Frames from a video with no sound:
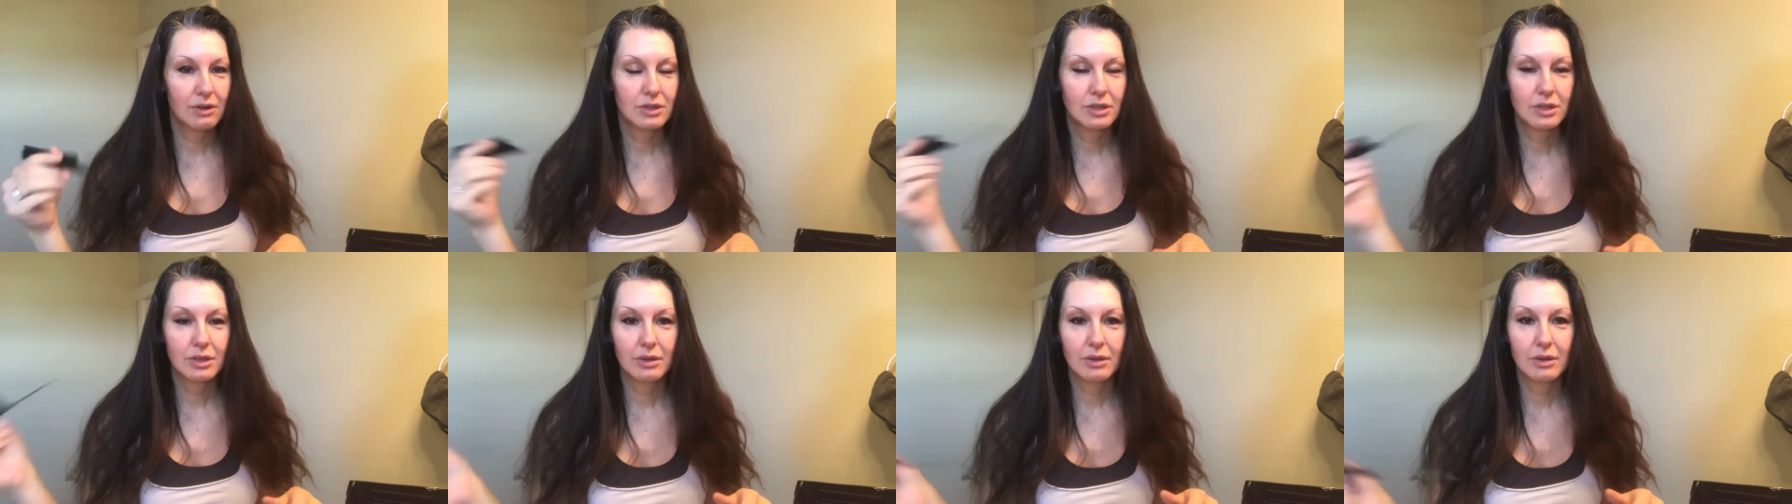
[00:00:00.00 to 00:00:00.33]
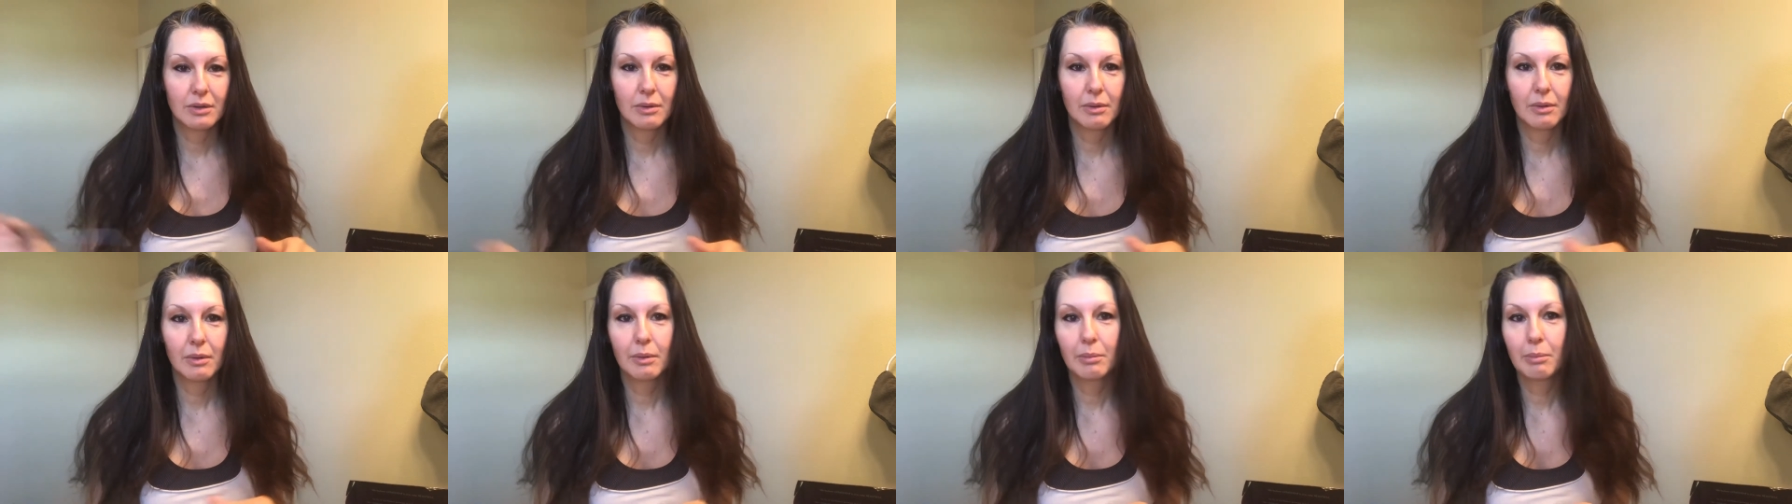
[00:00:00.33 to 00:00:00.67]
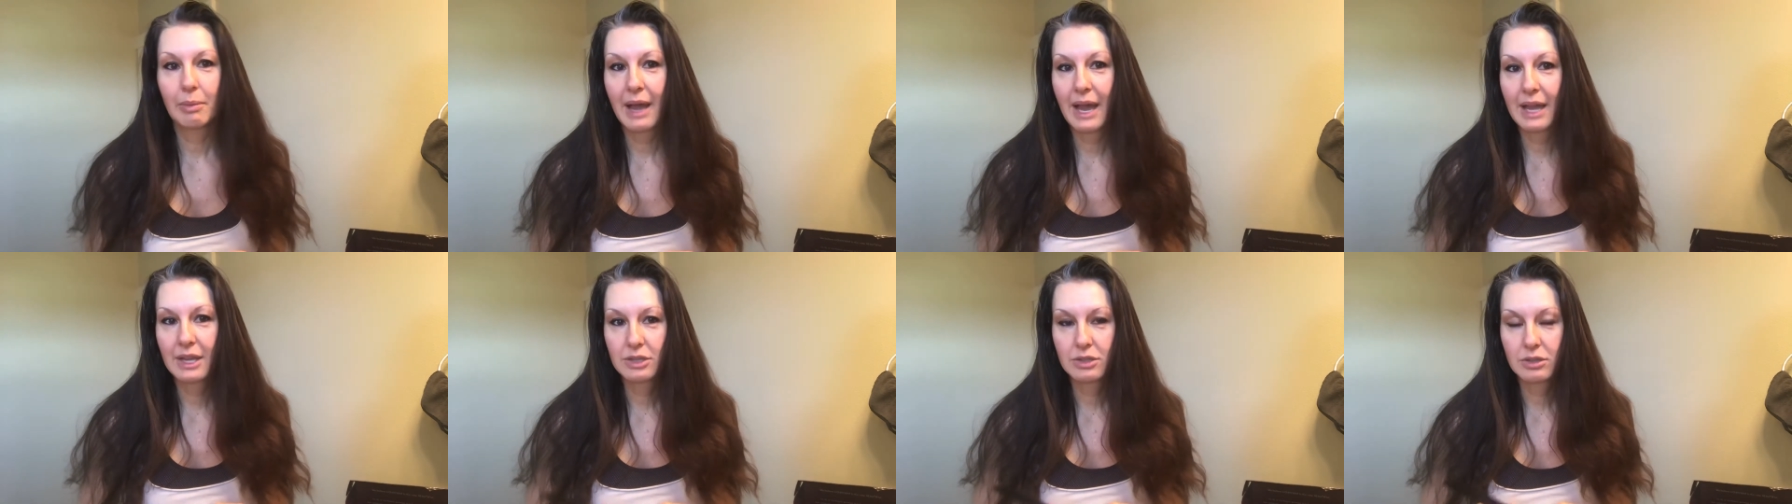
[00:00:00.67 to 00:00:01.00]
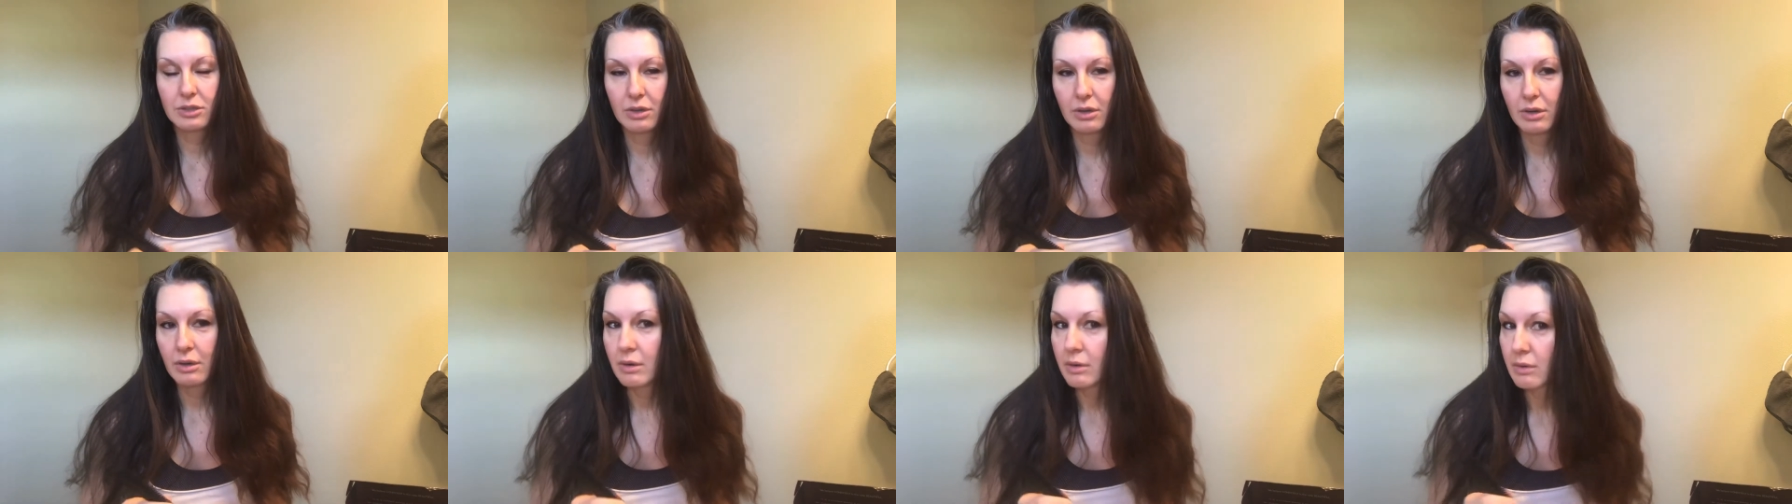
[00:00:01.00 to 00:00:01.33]
two past
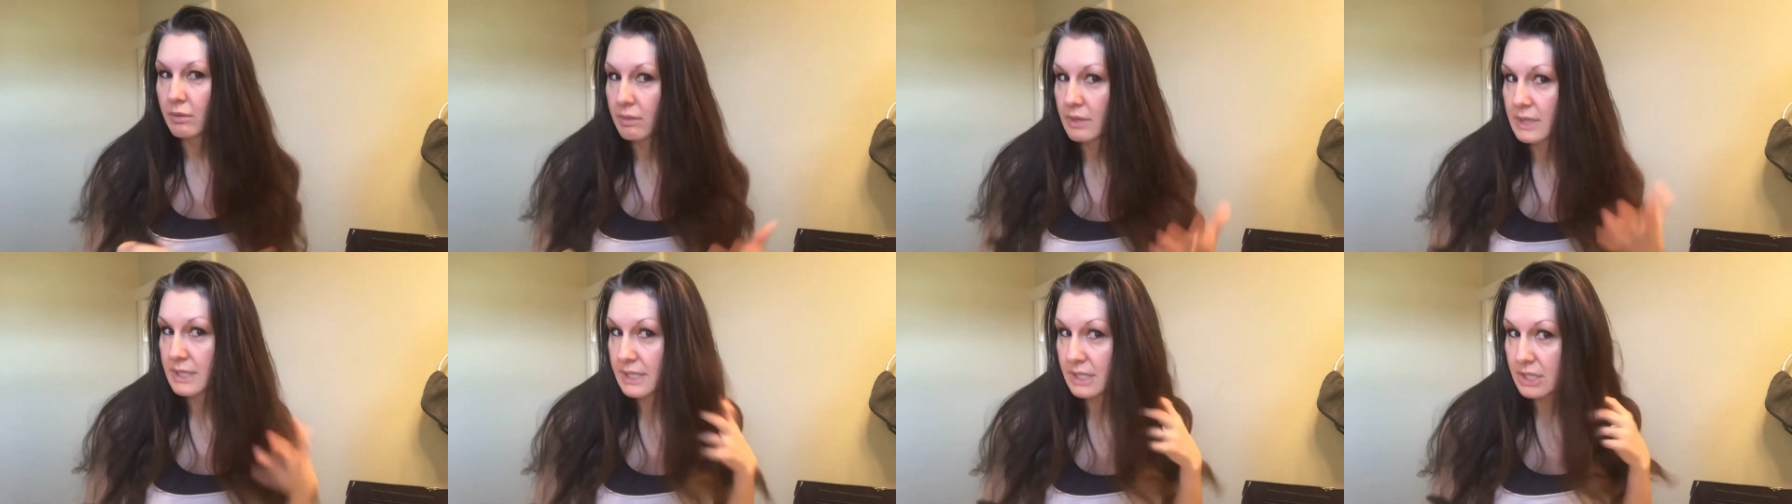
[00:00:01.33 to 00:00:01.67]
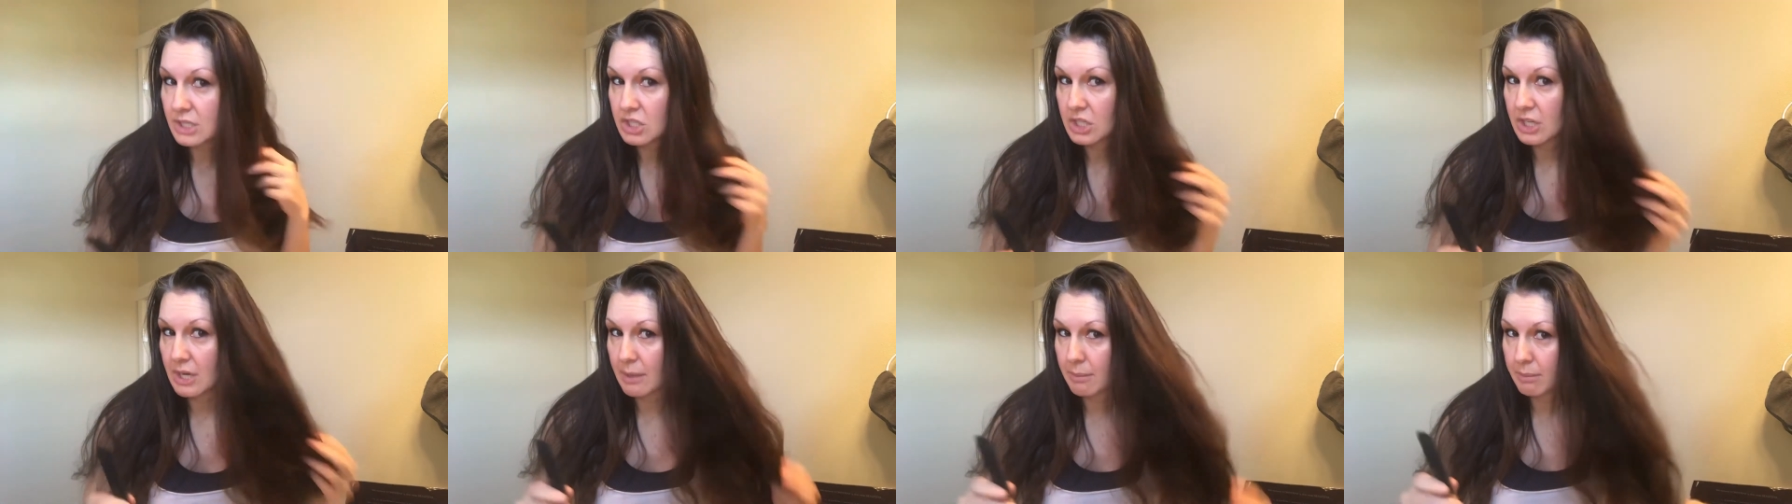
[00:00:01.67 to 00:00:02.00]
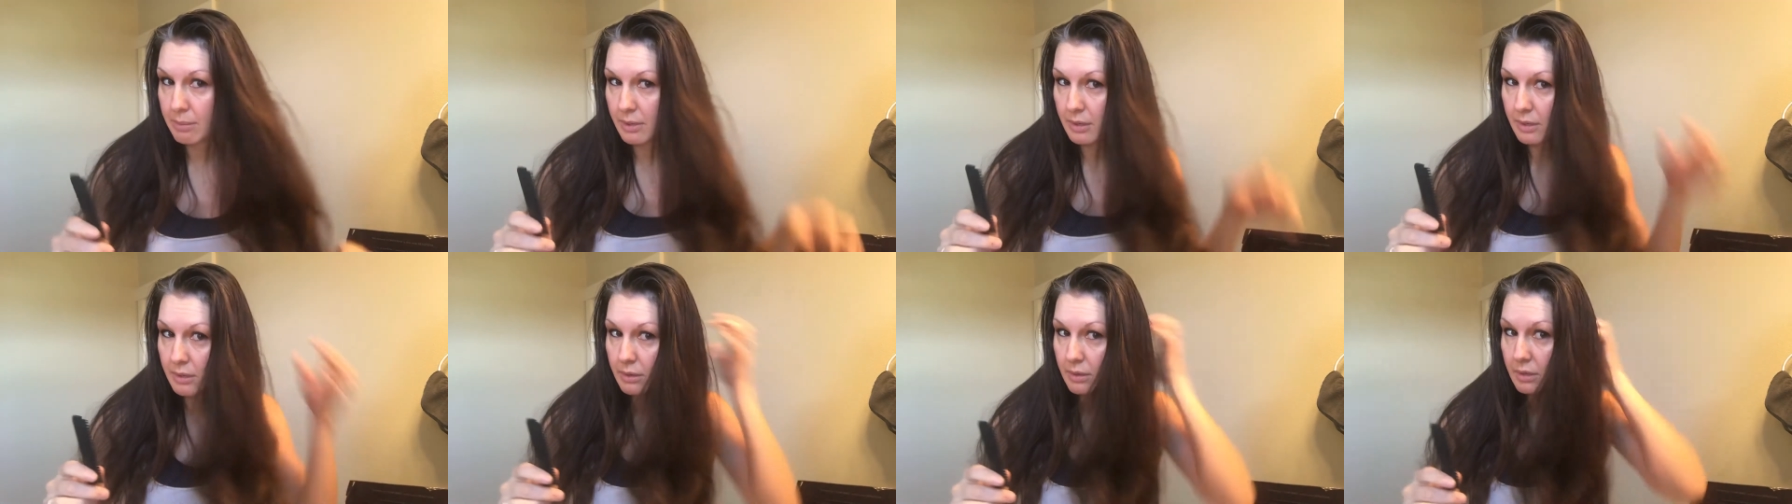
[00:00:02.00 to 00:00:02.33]
your recent shampoo.